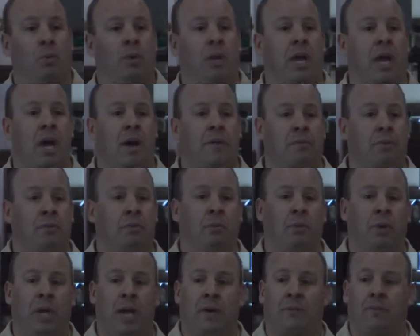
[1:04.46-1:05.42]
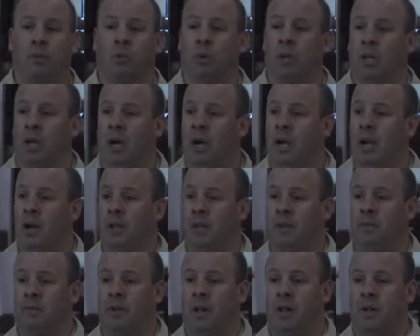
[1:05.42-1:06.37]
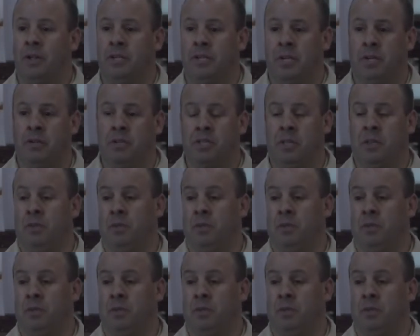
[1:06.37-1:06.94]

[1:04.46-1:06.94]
We have to rely on the volunteers.